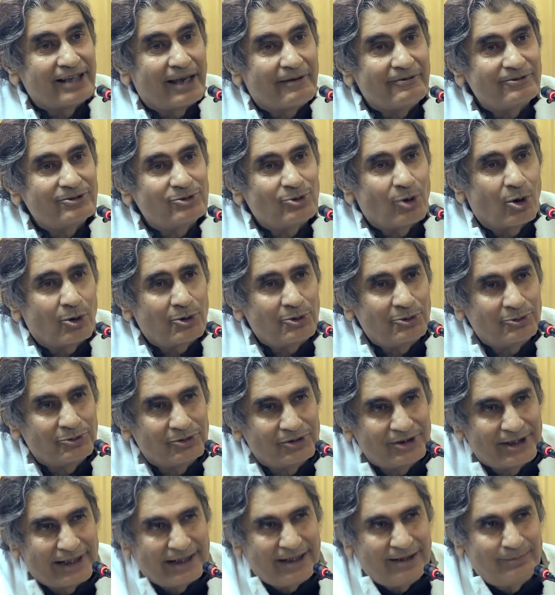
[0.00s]
I was talking to the
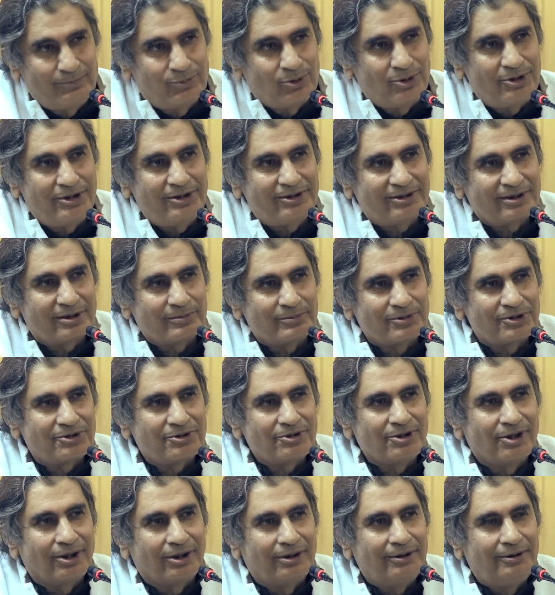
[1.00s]
Delhi Police
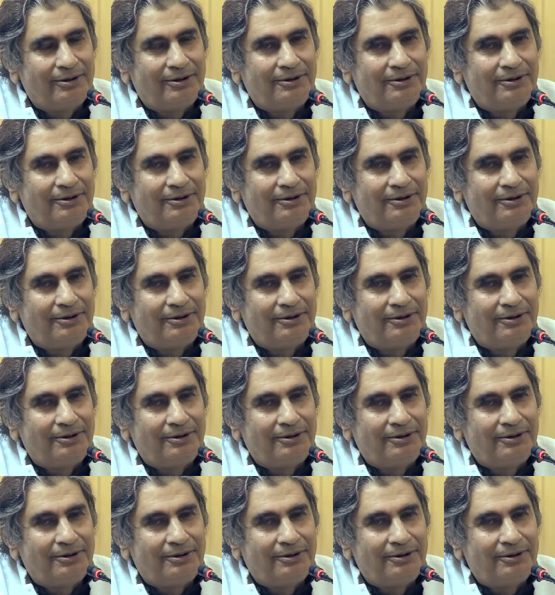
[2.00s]
Commissioner,